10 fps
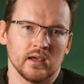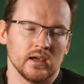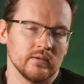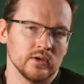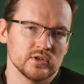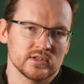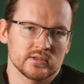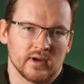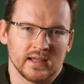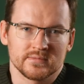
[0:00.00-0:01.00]
If you just
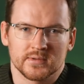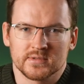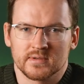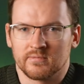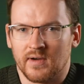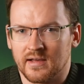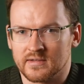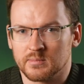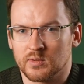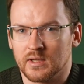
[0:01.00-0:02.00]
transfer some
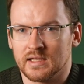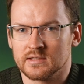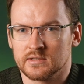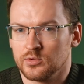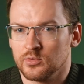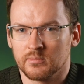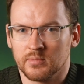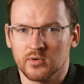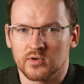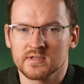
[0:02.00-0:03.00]
files between two
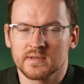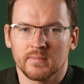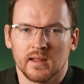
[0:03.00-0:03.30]
computers,